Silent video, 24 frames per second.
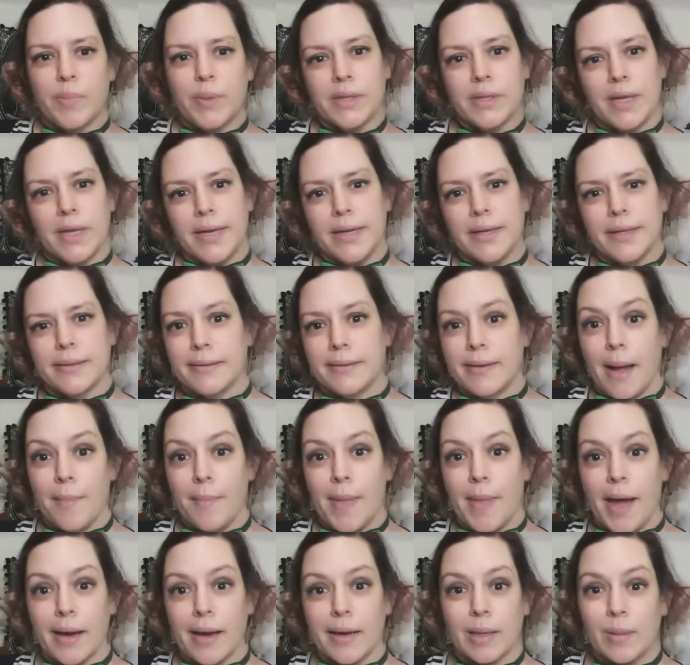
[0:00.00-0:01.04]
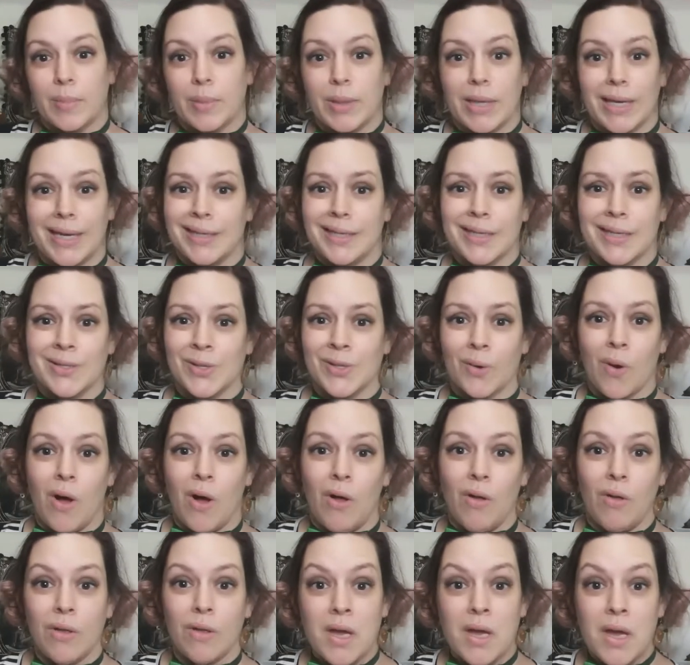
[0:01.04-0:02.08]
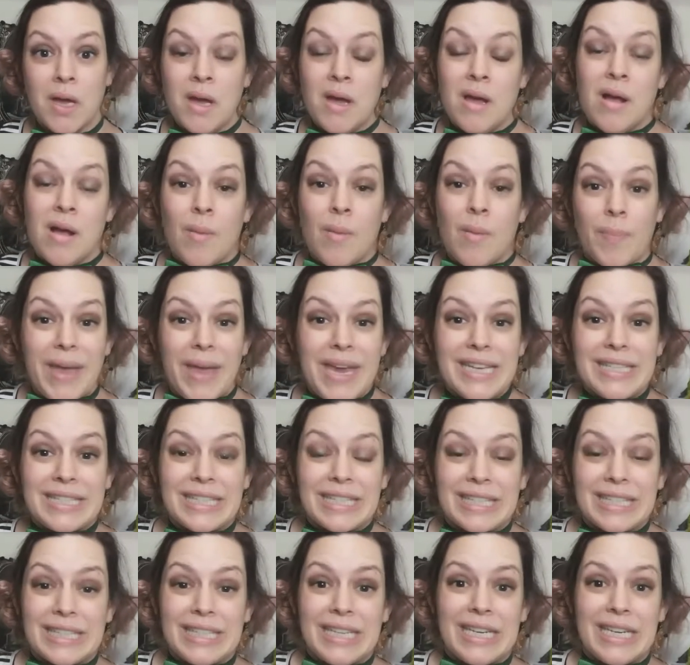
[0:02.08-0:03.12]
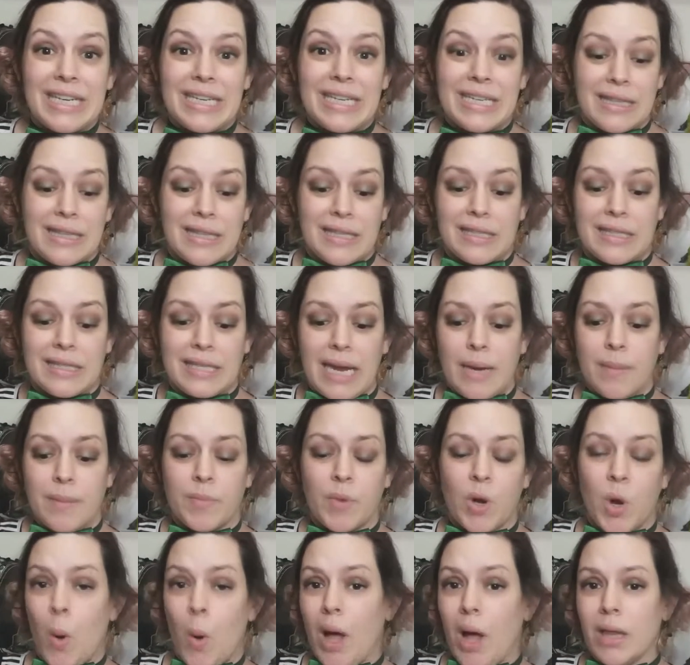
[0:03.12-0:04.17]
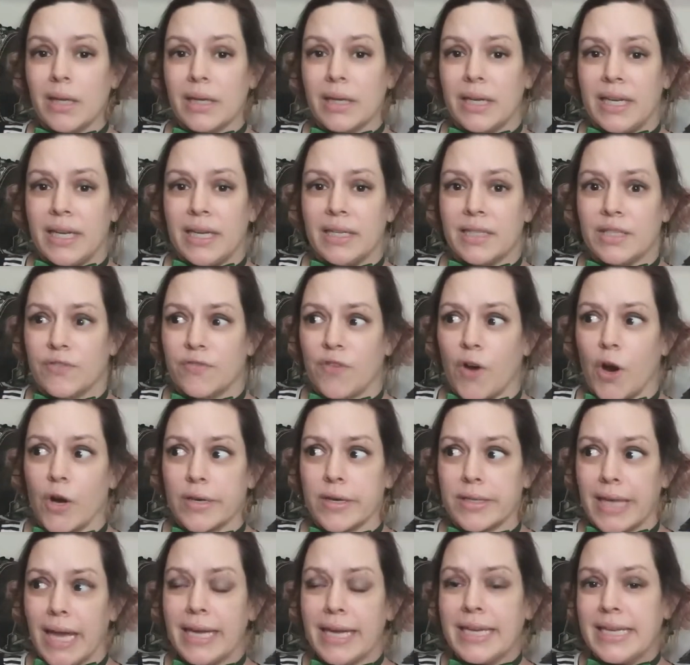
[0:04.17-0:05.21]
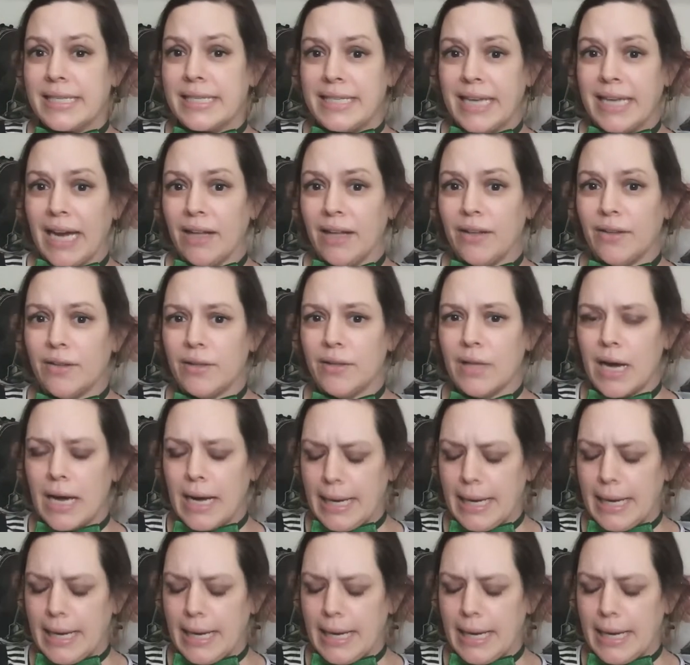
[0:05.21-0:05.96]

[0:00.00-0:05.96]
But, like, I'm not going to complain because they're all basically the same quality as far as I can tell.